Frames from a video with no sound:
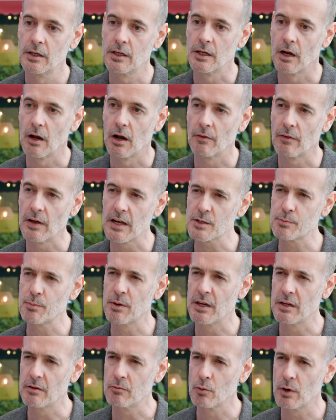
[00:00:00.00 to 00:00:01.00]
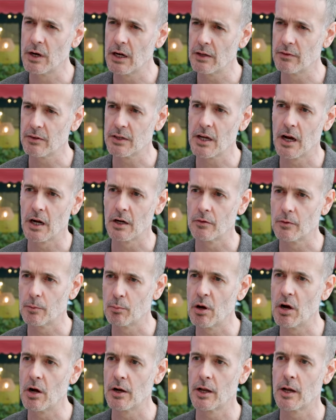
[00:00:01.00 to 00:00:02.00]
you know, and that's been really the kind of the
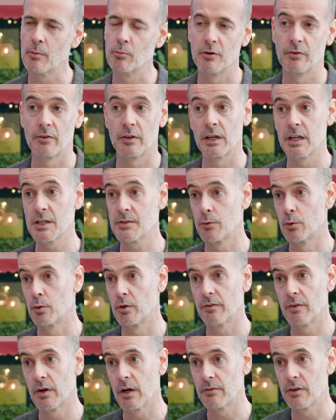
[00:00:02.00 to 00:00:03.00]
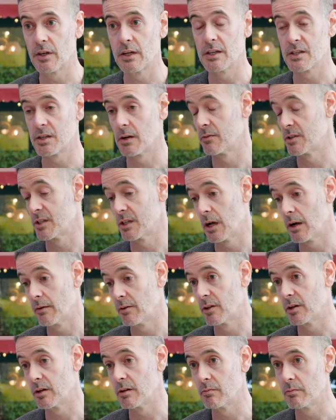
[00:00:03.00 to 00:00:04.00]
par number for the last 4 or 5 years, obviously,
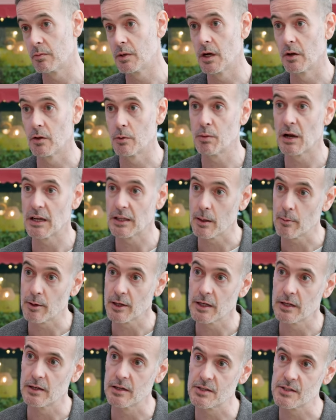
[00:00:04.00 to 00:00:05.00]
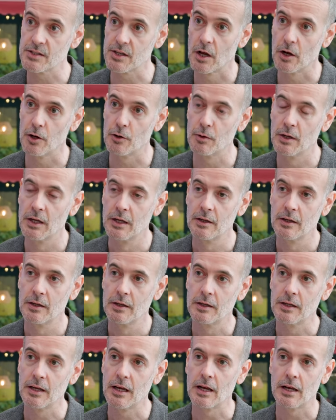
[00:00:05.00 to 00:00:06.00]
other than, you know, the pandemic years. So,
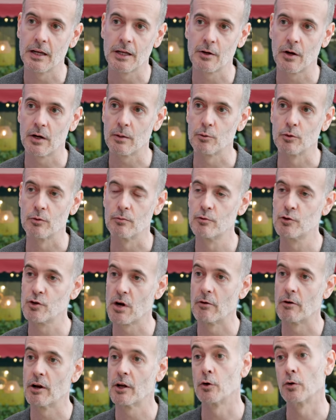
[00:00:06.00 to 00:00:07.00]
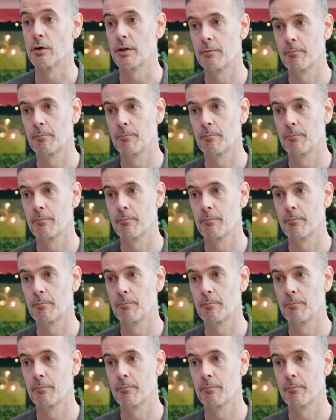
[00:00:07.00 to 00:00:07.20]
yeah, incredible track record.